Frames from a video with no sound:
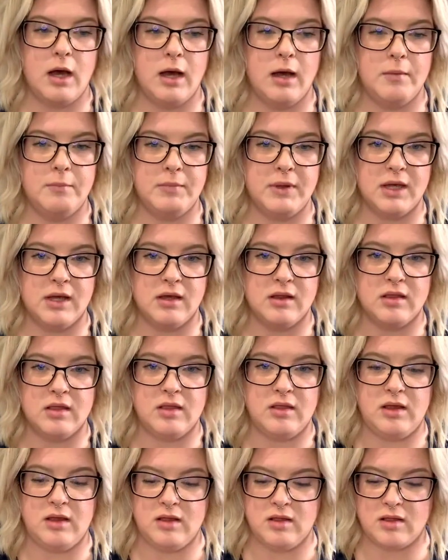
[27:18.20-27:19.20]
because
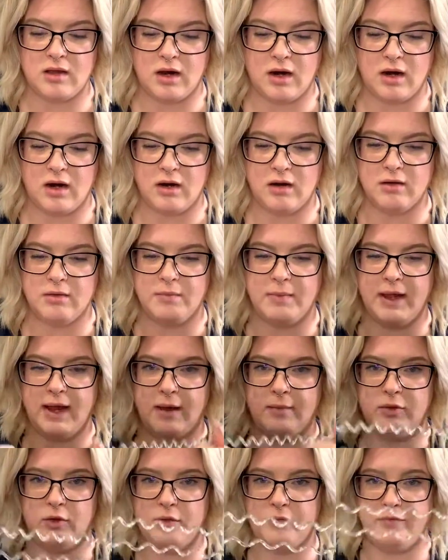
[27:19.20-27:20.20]
these are my
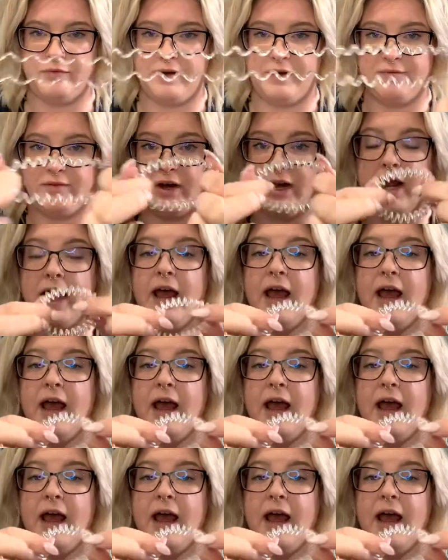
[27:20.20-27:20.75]
absolute favorite.